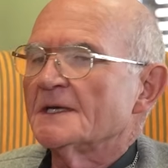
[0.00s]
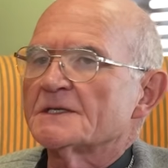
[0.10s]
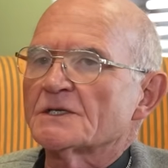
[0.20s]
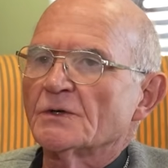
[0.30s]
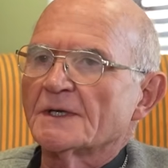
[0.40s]

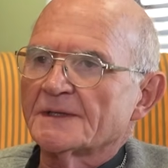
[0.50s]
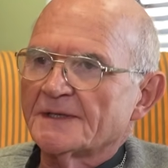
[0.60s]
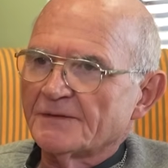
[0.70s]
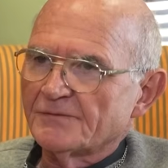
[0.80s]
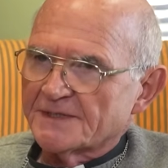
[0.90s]
So
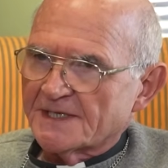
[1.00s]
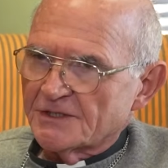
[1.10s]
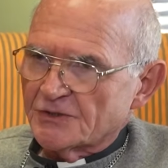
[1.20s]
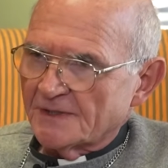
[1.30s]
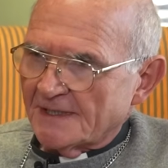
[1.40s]
the
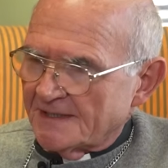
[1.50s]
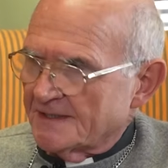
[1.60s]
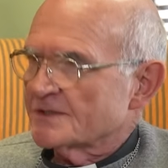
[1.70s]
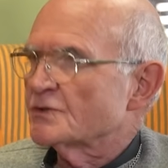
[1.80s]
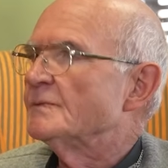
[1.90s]
invitation
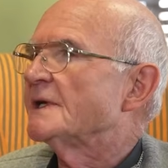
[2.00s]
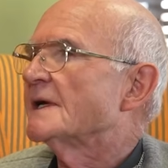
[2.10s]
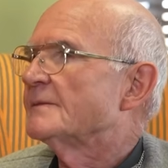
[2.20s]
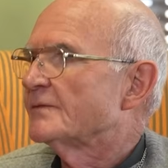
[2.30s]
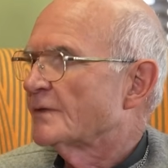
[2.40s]
is to
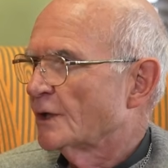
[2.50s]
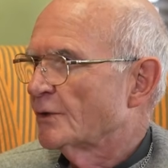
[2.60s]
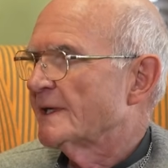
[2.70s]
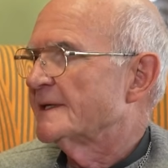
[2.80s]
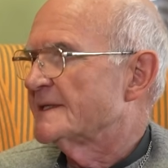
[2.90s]
become a
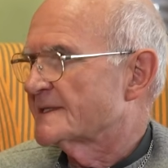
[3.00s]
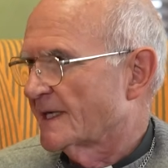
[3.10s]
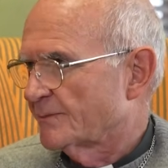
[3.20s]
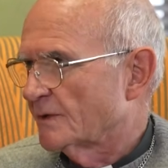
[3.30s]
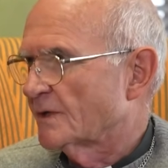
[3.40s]
follower, a
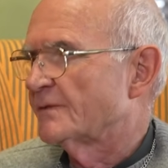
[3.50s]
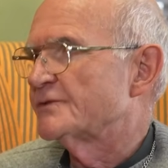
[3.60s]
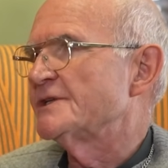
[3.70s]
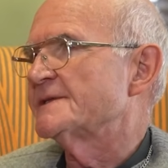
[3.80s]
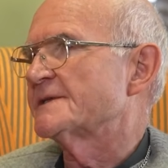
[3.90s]
disciple of
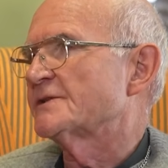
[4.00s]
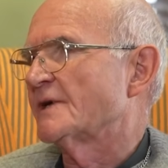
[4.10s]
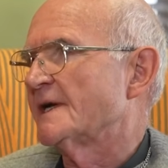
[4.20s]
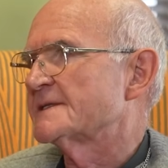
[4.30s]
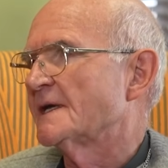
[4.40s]
Jesus
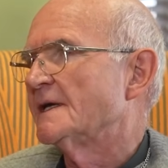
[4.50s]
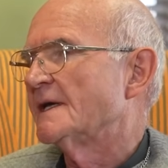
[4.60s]
Christ,